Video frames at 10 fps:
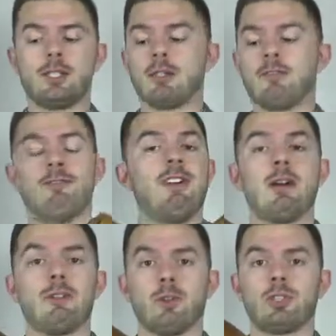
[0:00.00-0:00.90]
They're a
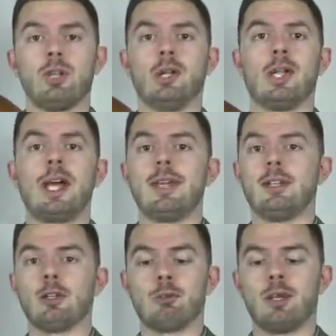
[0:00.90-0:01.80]
very versatile line.
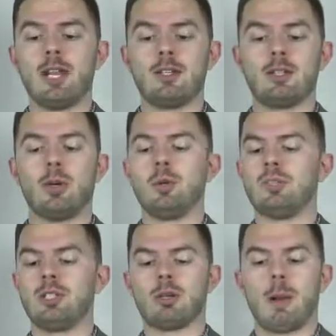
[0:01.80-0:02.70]
There are plain toes.
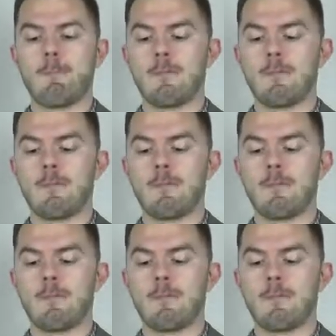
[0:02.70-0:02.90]
There are